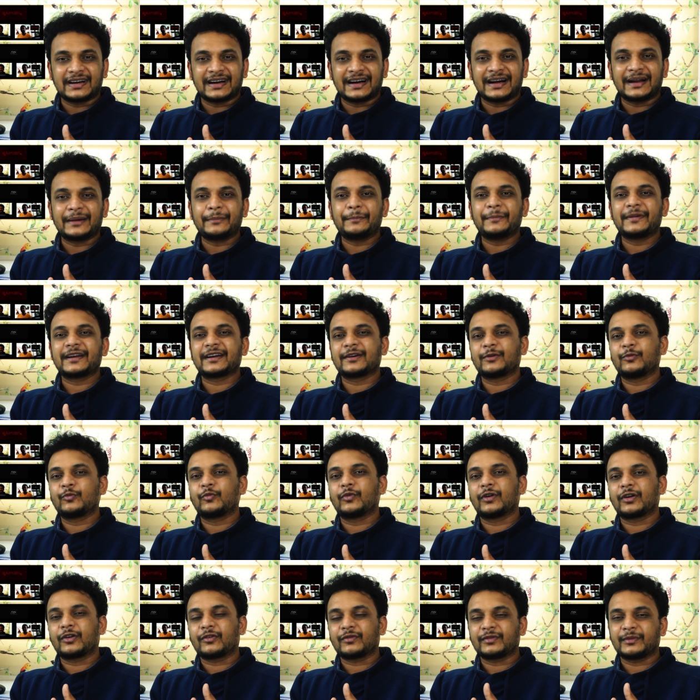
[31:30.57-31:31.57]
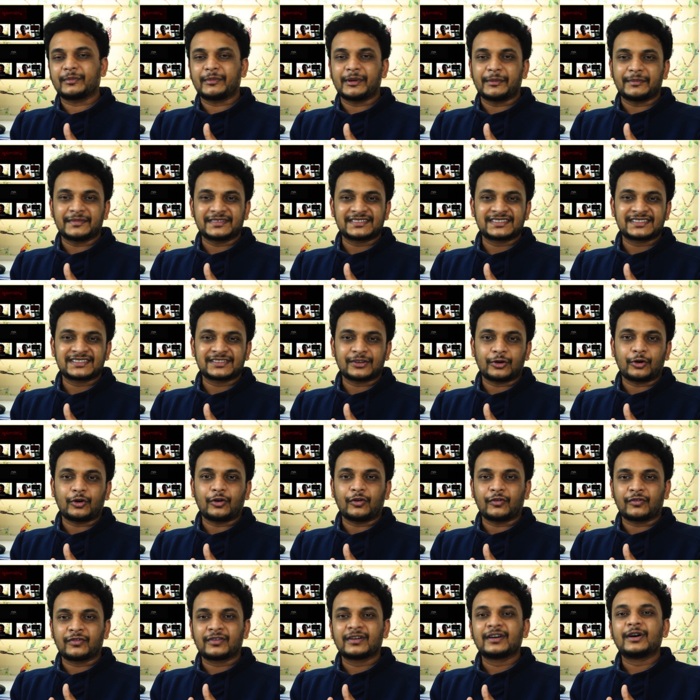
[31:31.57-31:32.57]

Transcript: and become one of the members of